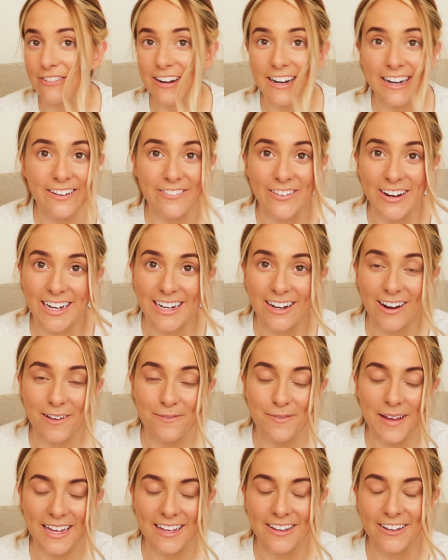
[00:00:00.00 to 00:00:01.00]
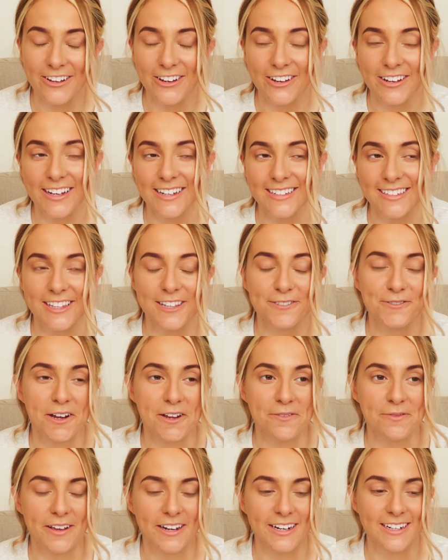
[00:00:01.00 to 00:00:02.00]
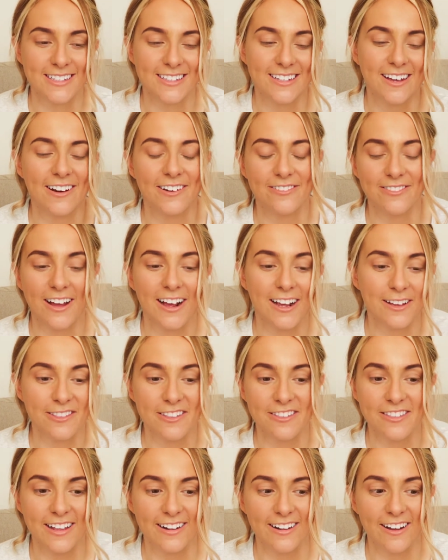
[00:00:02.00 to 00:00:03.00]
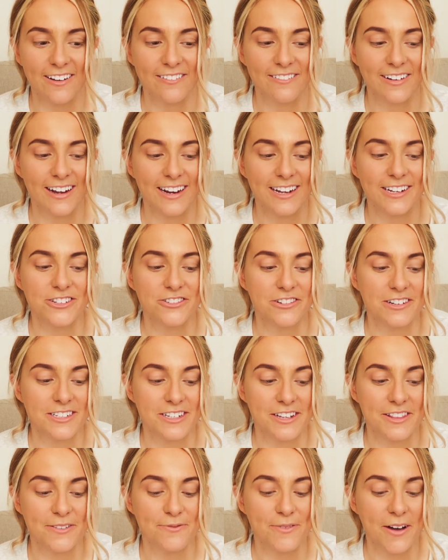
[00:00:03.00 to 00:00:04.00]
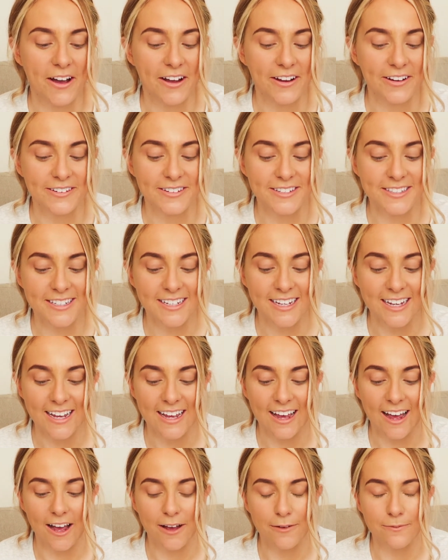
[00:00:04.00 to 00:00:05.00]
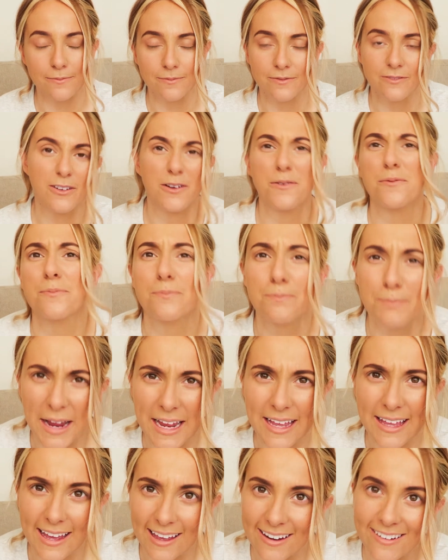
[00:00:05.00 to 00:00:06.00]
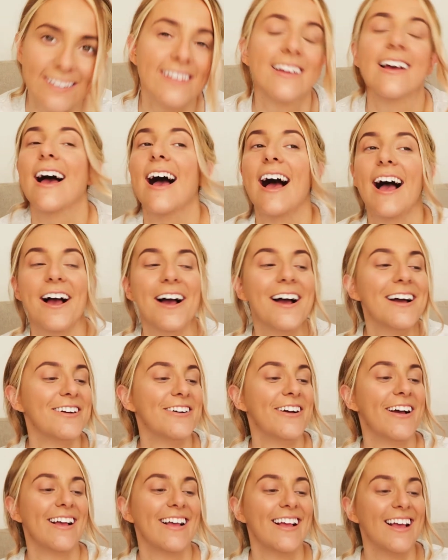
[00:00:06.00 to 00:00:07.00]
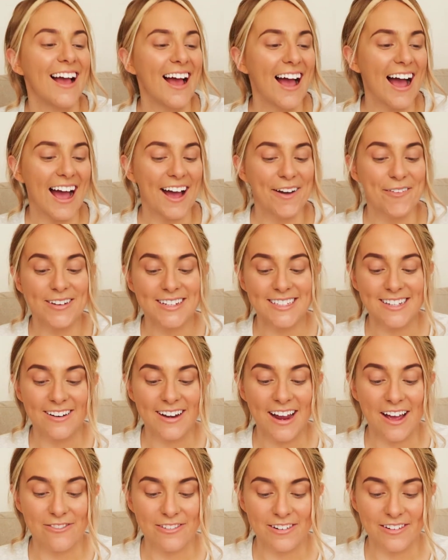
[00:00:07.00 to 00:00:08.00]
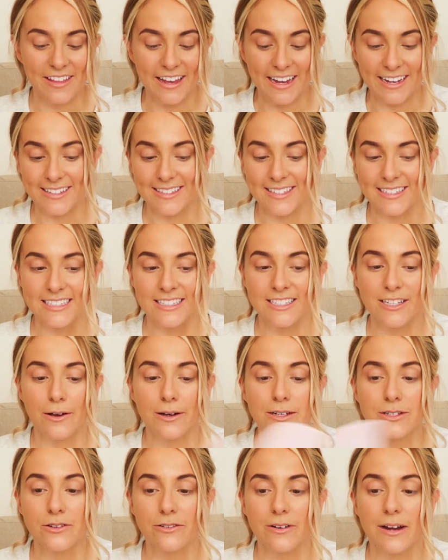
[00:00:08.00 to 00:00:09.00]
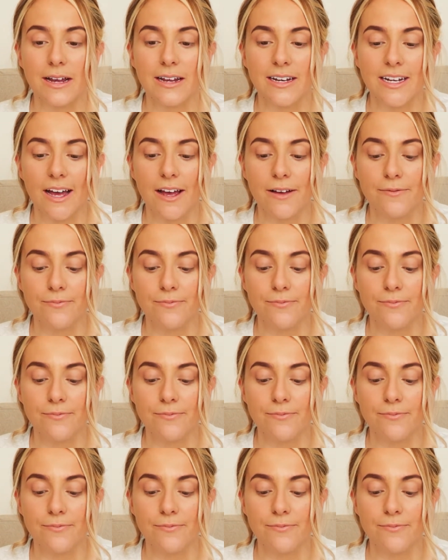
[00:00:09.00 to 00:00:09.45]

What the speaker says: really like baking cookies at the moment. It's kind of like the thing that I really enjoy doing the most for baking. And we don't have one of these, so I saw it in